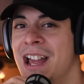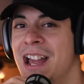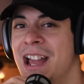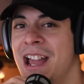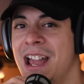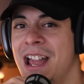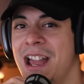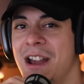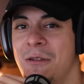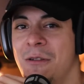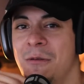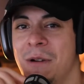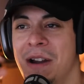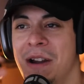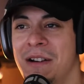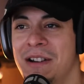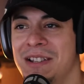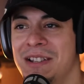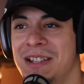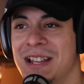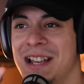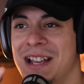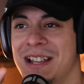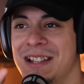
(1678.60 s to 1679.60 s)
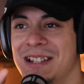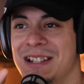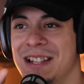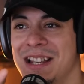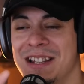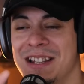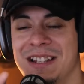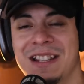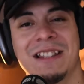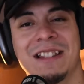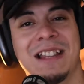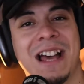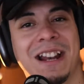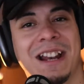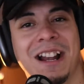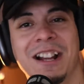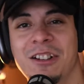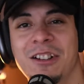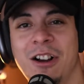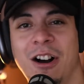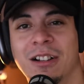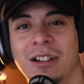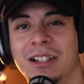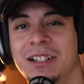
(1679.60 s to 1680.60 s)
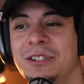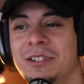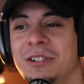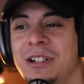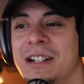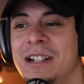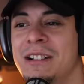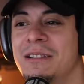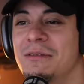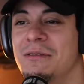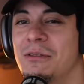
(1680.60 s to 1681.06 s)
where it says, "Isn't that idolatry?"